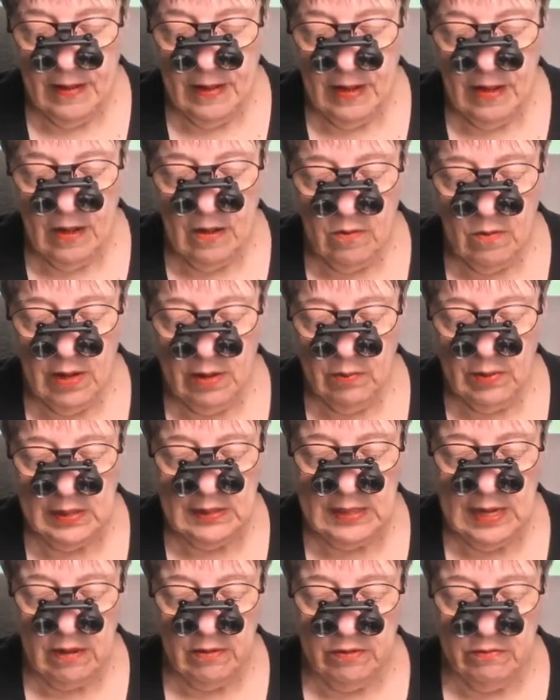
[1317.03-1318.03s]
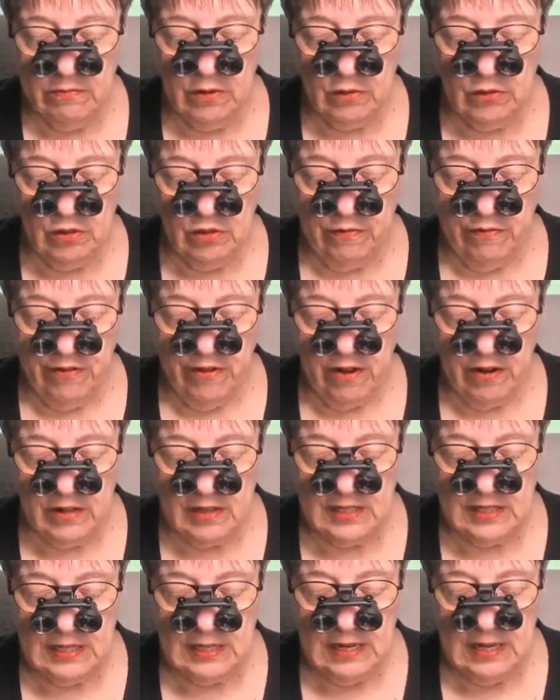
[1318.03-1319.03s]
Oh, I went down a road too far.
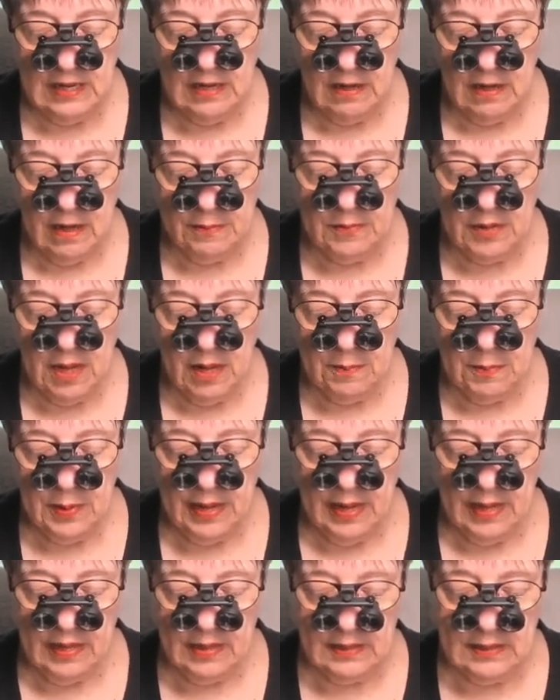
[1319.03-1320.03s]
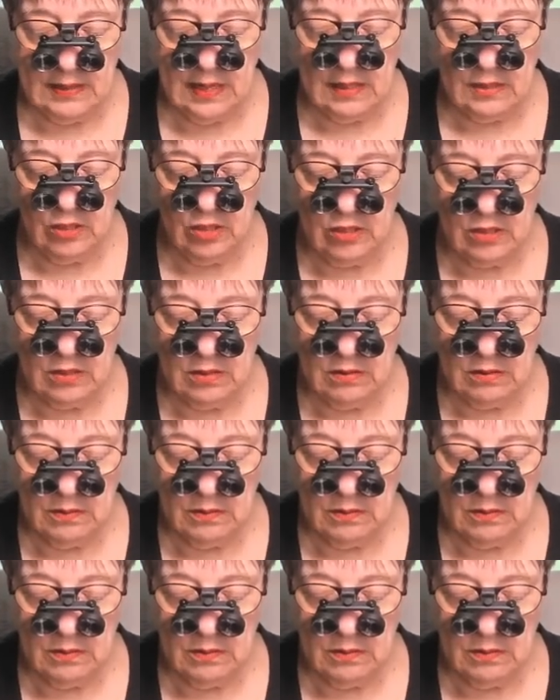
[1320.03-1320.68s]
See, I'm not paying attention.